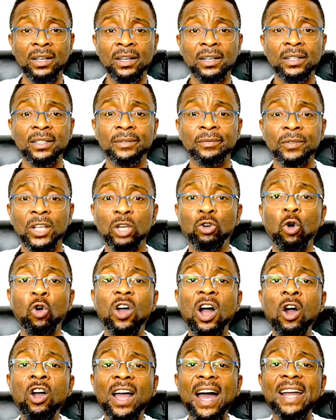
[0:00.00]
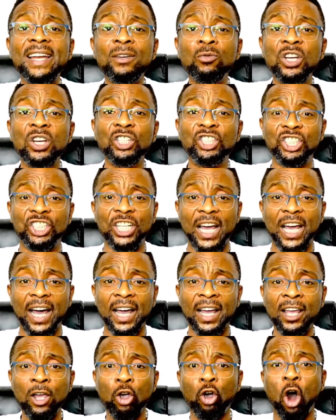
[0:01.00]
He go come carry wheelchair.
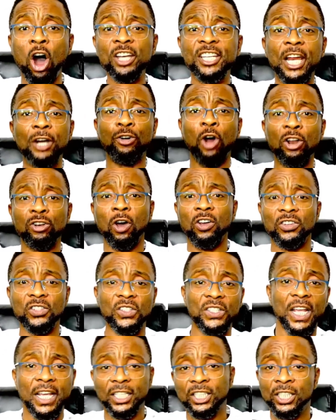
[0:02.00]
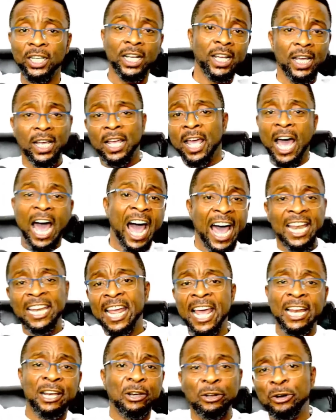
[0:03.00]
Come they run on stage.
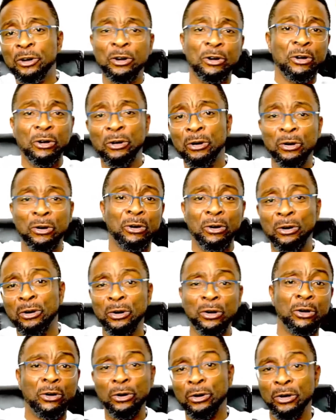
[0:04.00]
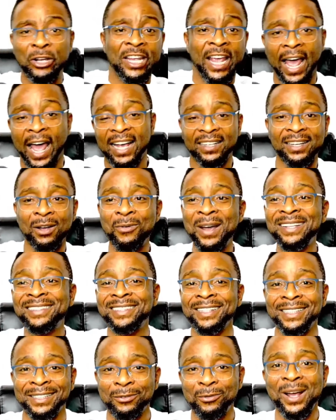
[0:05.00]
Hallelujah. I say,
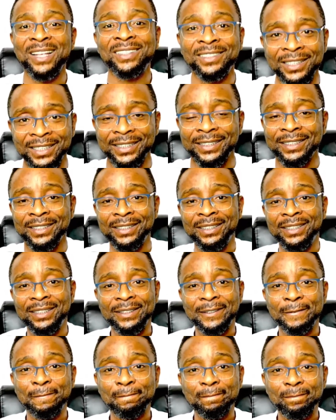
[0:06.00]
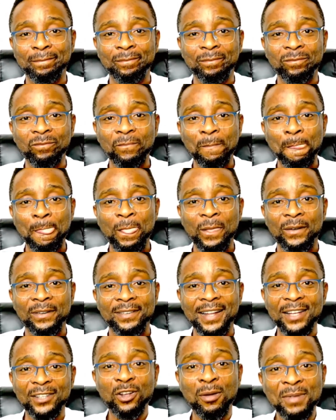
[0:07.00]
waiting.
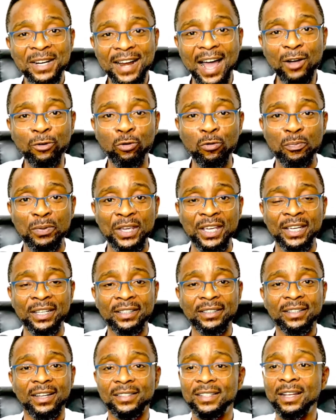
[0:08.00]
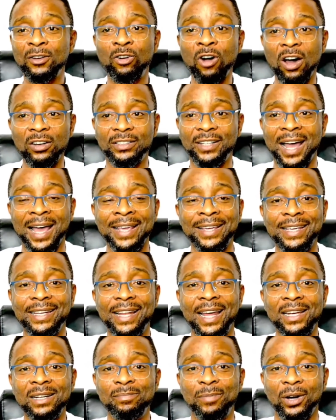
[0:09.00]
That's what miracle be. They say, God can heal
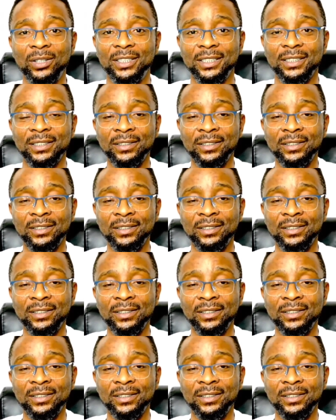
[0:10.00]
anybody.